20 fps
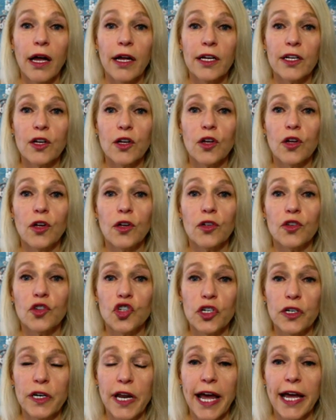Uh,
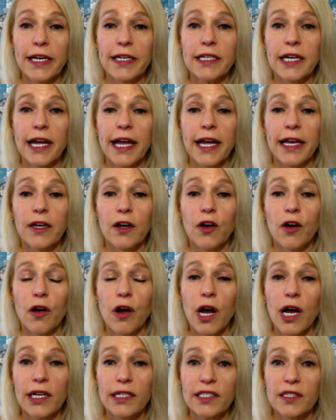Jeanette and
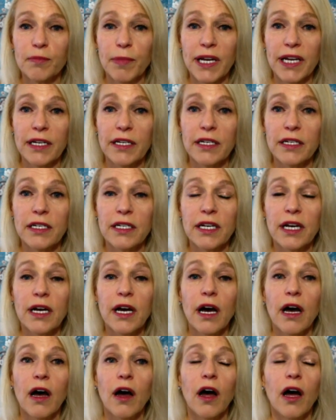her husband,
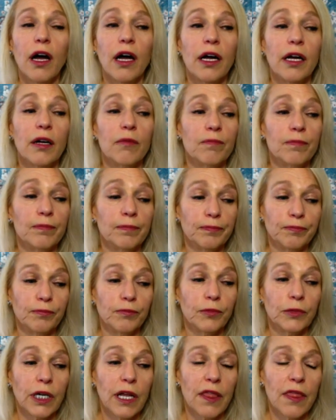um,
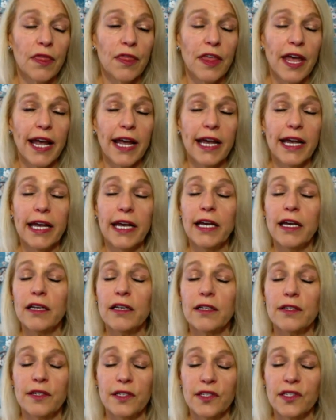
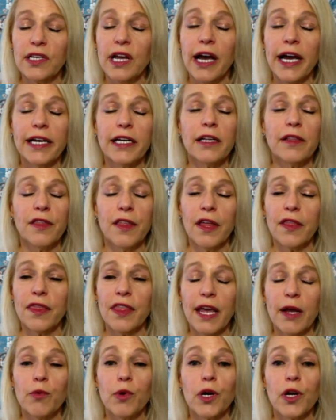they decided
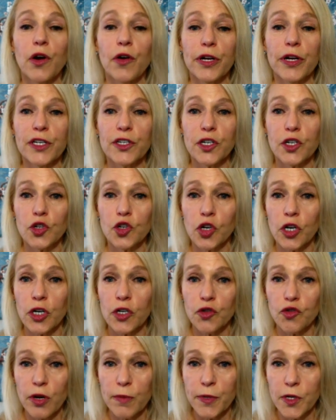that they were going to
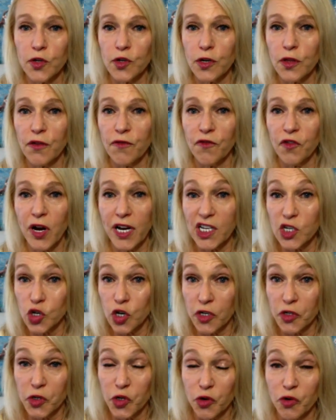contribute to the
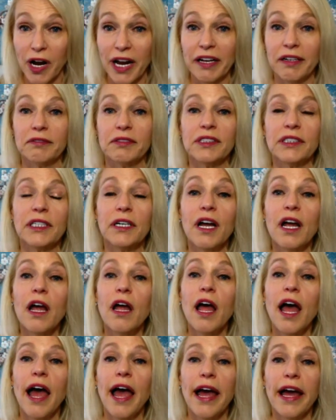French underground.
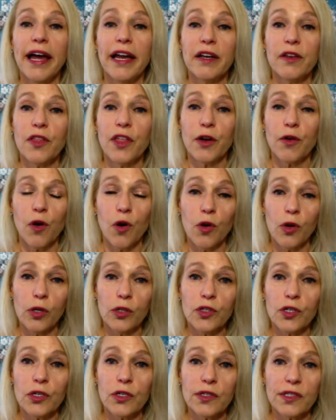And their
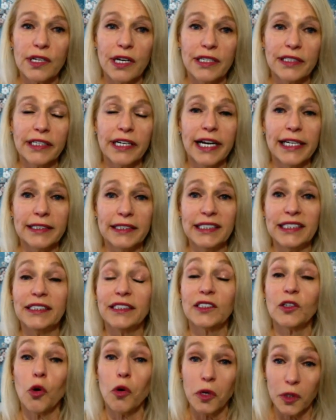older son,
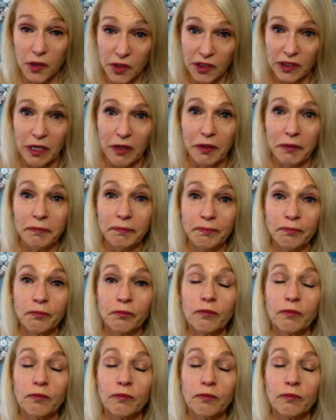Cadiz, also.